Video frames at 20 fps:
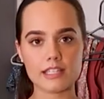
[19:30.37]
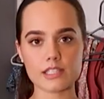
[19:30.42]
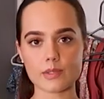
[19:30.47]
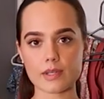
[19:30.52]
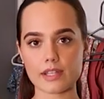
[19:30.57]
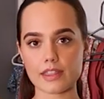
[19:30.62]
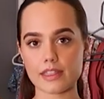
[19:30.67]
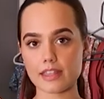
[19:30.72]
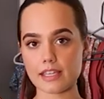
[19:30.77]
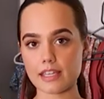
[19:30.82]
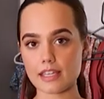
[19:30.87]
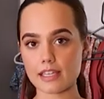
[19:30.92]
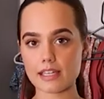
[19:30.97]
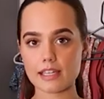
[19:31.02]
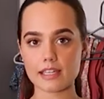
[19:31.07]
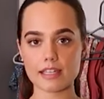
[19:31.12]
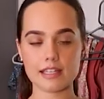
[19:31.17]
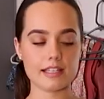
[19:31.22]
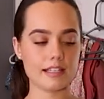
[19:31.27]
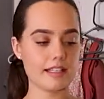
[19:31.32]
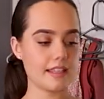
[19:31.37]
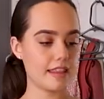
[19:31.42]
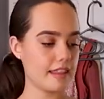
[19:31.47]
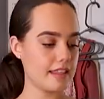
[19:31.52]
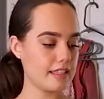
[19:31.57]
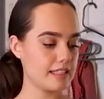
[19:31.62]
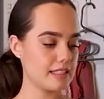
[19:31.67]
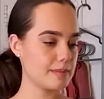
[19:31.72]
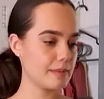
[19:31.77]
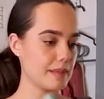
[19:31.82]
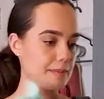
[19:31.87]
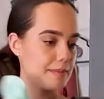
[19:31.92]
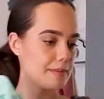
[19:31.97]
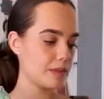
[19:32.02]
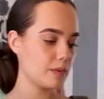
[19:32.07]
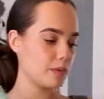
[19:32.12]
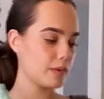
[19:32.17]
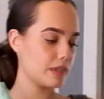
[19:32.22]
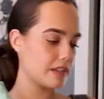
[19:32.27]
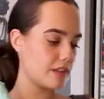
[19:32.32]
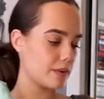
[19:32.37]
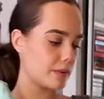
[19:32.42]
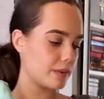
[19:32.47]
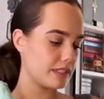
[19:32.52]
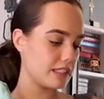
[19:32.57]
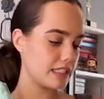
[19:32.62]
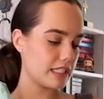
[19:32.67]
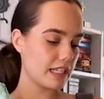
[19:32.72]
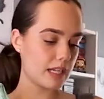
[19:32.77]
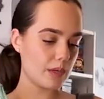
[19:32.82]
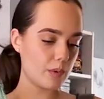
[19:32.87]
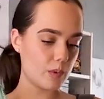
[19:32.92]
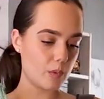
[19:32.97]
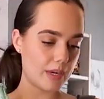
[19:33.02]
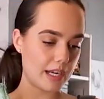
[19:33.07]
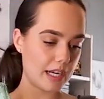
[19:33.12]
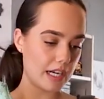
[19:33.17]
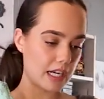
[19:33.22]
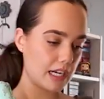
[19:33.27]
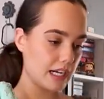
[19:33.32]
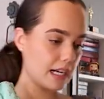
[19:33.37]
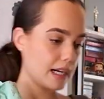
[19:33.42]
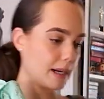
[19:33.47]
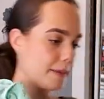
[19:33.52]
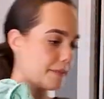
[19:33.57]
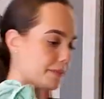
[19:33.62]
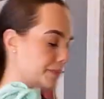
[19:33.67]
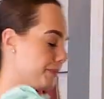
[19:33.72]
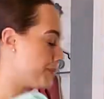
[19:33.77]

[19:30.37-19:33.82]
So I think this might be one of the ones that I wear,